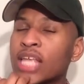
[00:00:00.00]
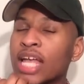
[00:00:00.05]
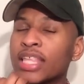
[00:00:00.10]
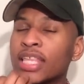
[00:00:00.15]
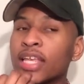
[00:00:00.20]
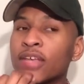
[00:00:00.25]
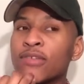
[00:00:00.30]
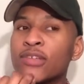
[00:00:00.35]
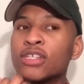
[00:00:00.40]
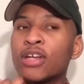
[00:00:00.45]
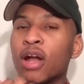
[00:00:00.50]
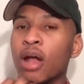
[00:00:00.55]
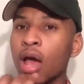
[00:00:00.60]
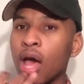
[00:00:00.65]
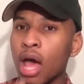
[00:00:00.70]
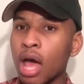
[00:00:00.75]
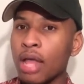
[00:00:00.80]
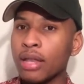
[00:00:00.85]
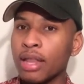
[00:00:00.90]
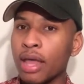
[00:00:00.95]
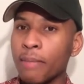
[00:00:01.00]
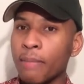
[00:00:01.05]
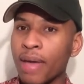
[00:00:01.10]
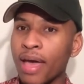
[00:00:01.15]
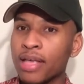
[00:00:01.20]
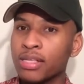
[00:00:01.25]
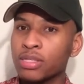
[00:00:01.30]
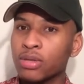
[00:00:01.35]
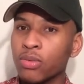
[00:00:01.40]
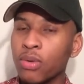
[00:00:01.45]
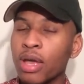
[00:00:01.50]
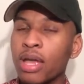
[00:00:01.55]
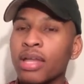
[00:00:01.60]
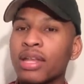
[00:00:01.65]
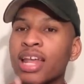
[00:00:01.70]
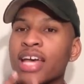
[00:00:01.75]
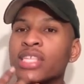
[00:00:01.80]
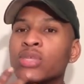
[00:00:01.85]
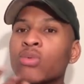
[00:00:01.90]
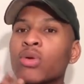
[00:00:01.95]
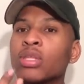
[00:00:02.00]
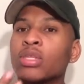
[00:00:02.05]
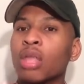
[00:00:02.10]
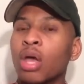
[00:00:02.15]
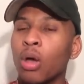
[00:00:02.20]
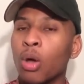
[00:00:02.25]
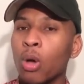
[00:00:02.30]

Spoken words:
think it was her aunt that passed away, and that's what the